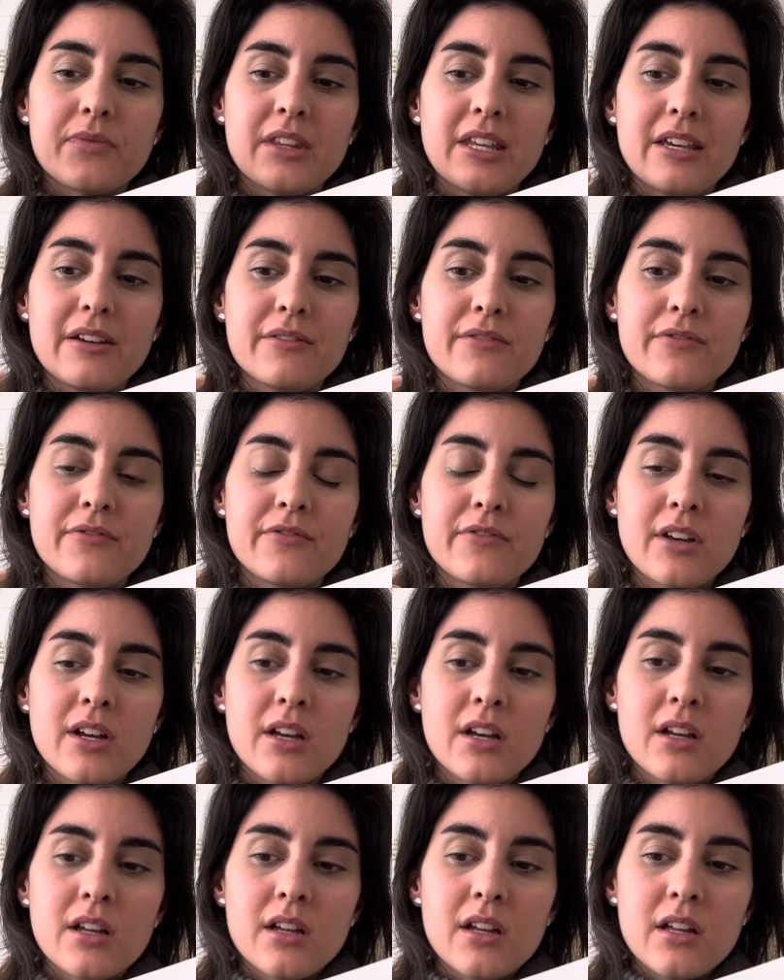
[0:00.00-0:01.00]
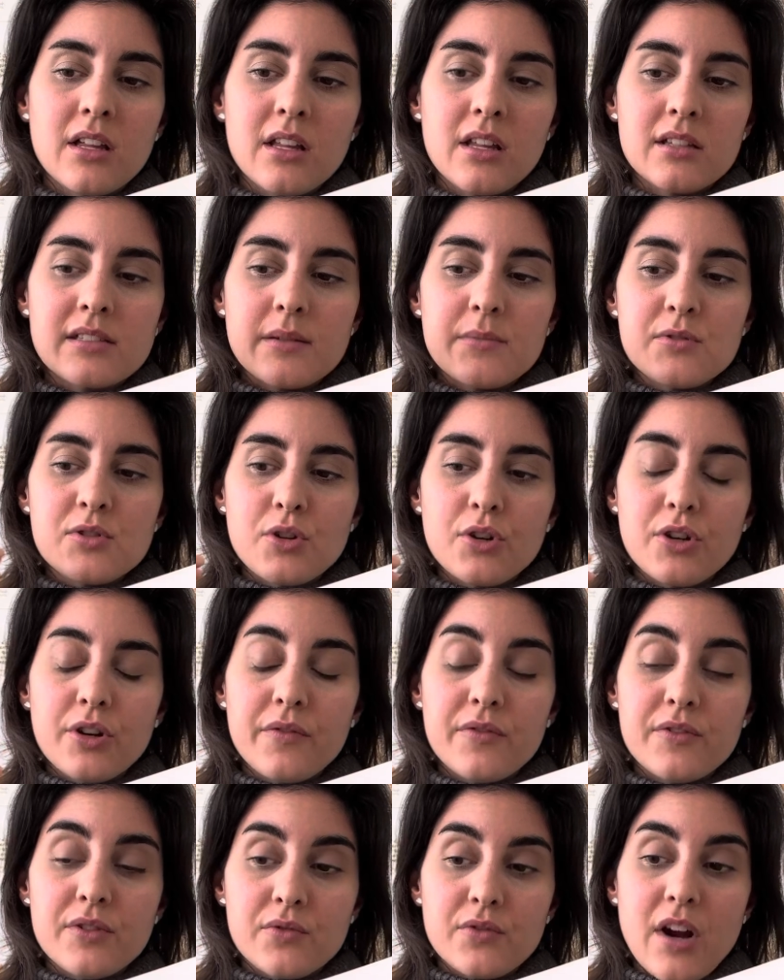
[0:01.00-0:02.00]
give some sort
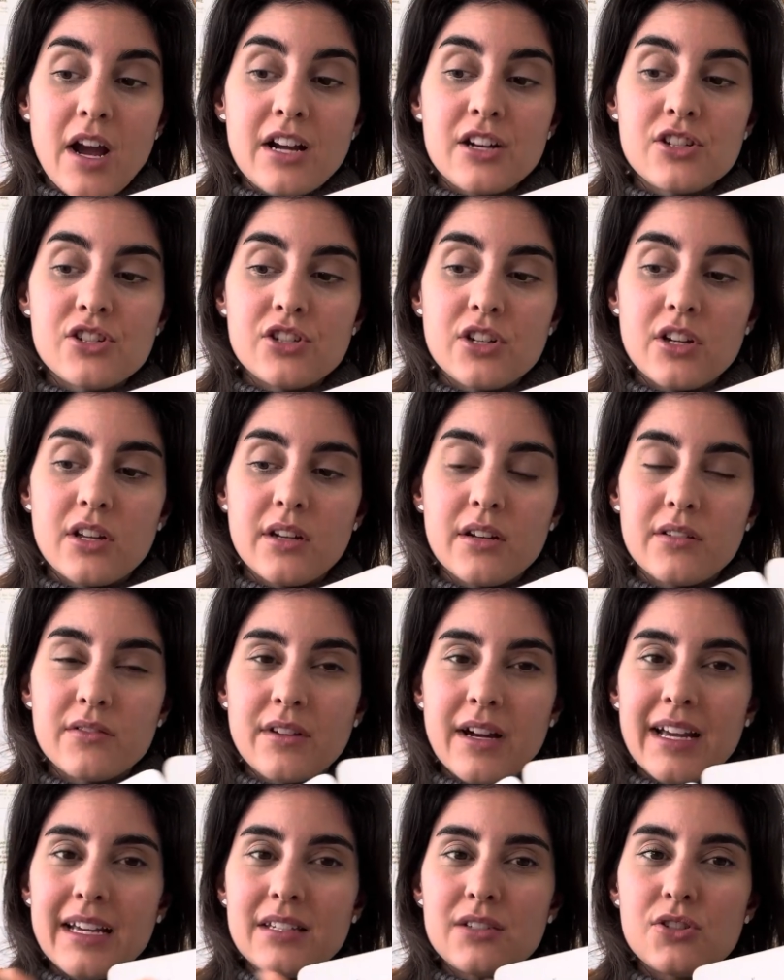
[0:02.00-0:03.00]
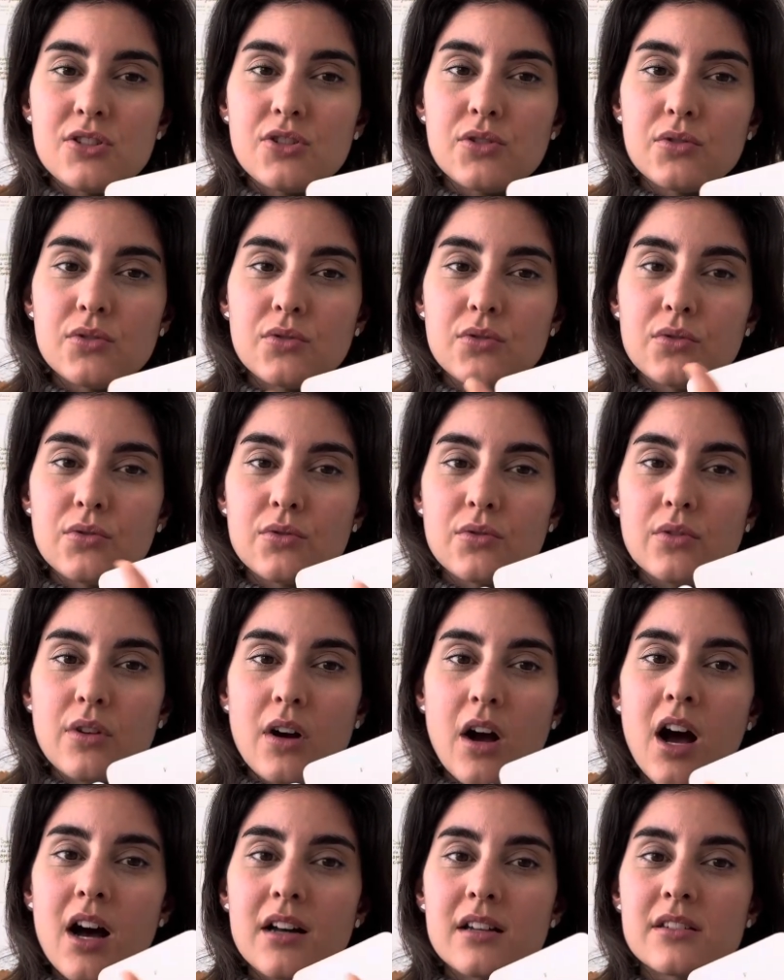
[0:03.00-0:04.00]
of direction, right, to
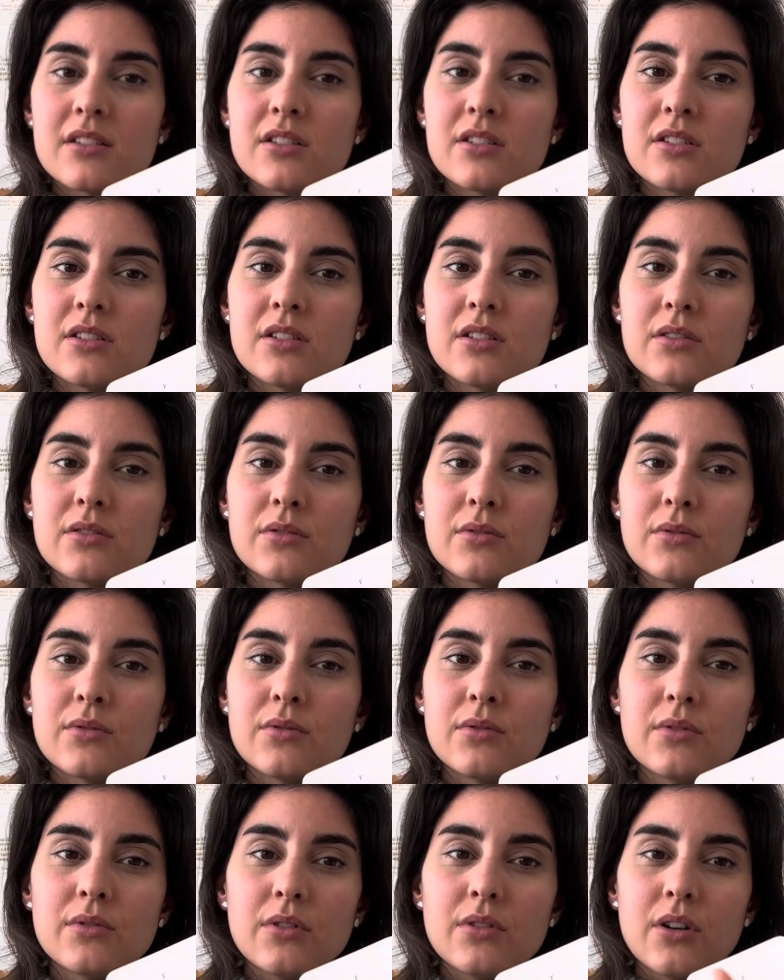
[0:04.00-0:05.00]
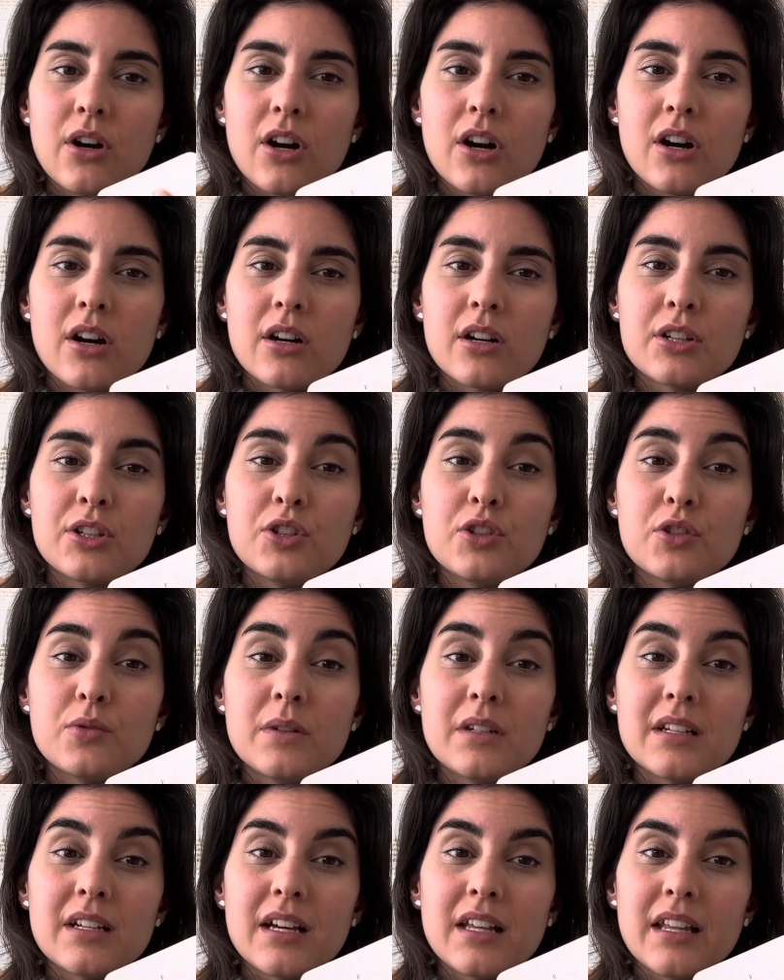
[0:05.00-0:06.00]
us, to our
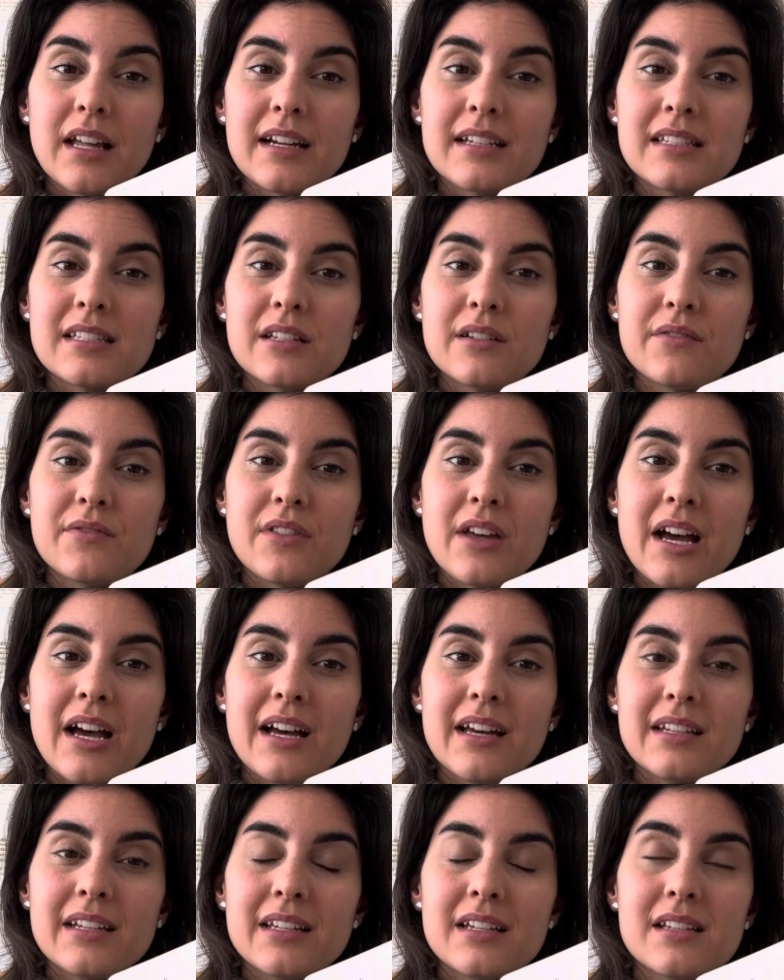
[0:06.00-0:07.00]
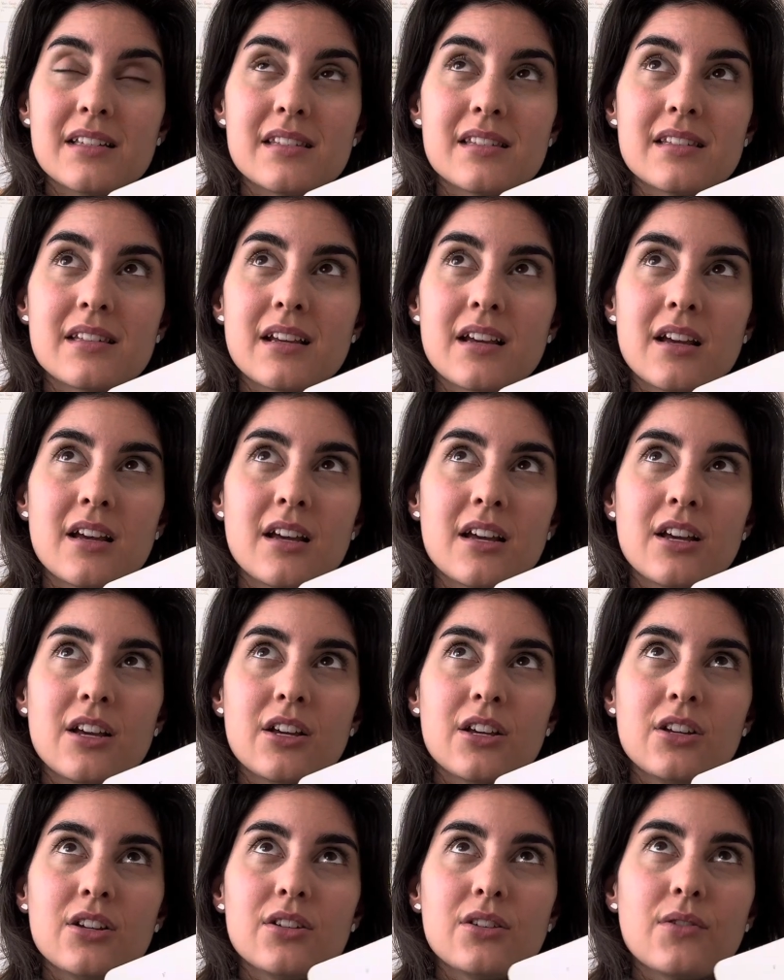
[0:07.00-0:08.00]
human collective that is,
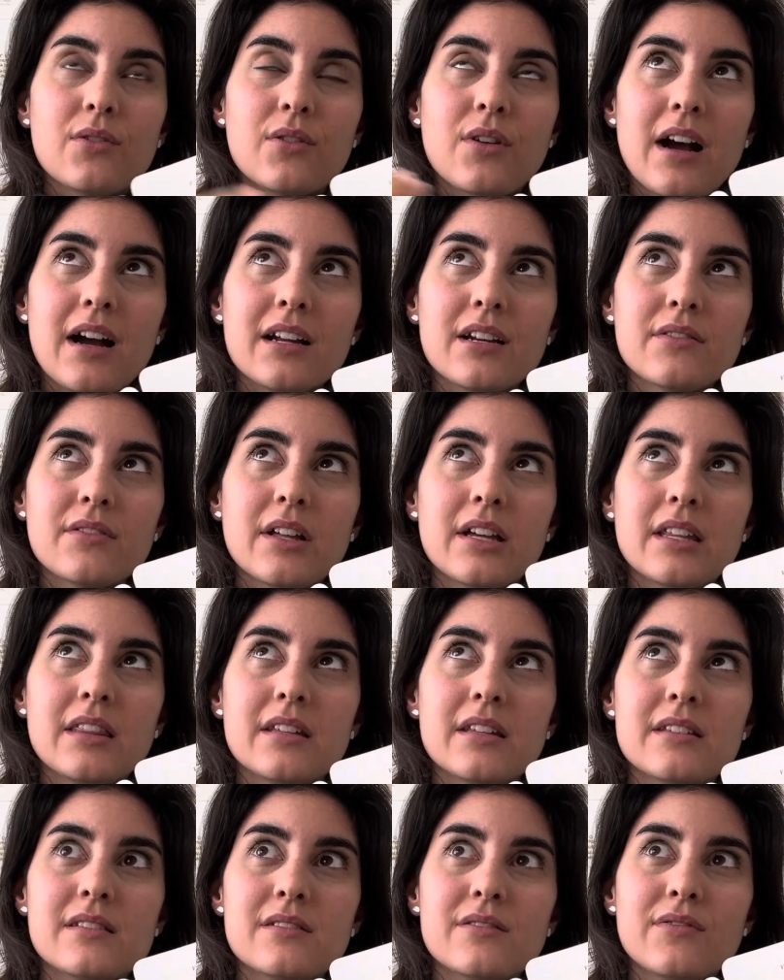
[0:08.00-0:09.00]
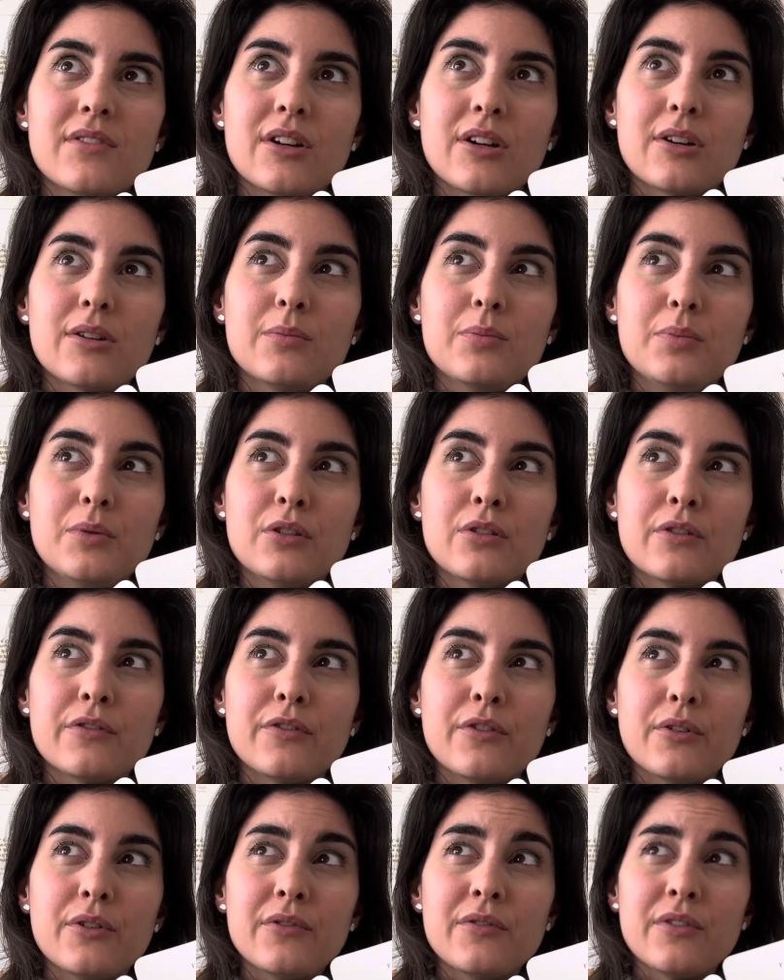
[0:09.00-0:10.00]
kind of like this very
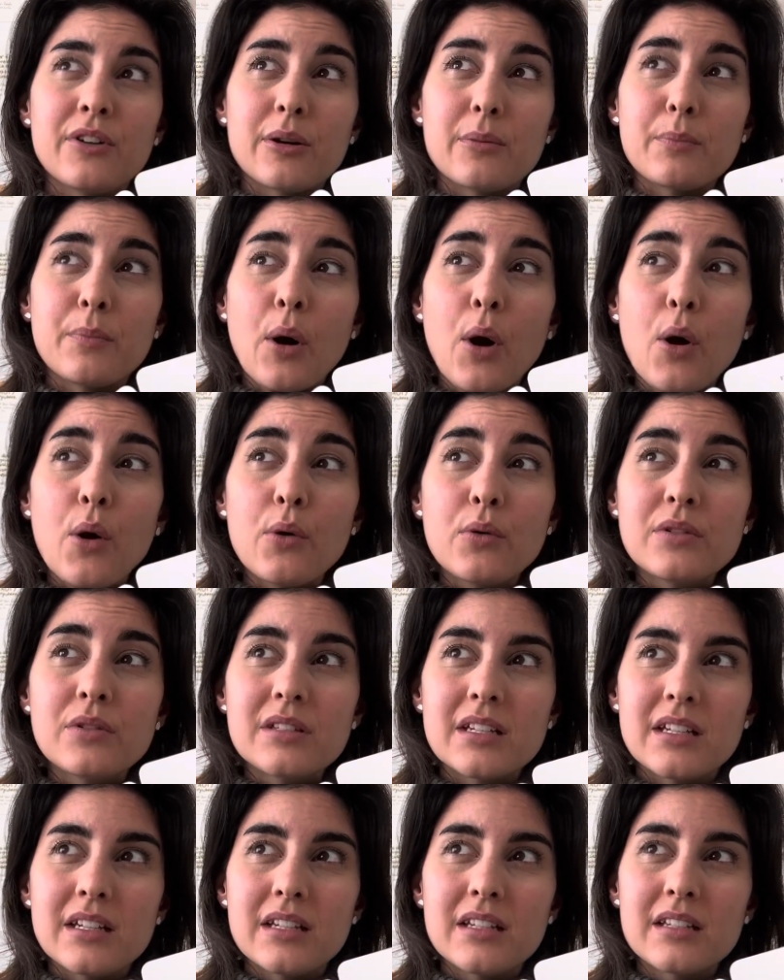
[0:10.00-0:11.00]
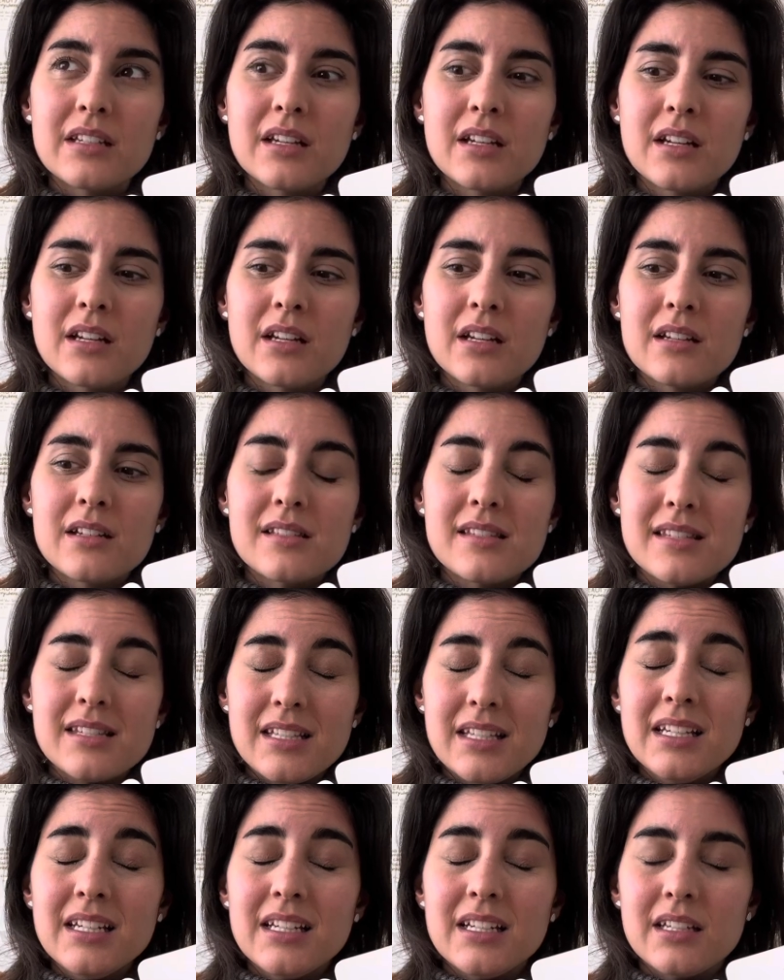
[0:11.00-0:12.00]
beautiful and very potent
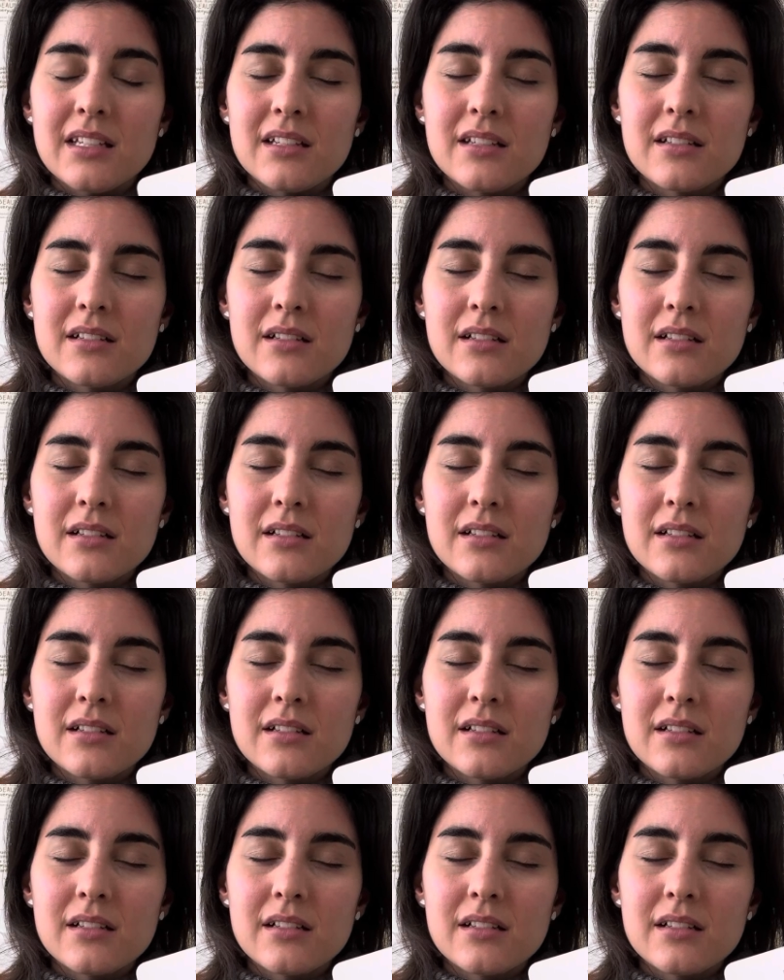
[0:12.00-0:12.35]
seed.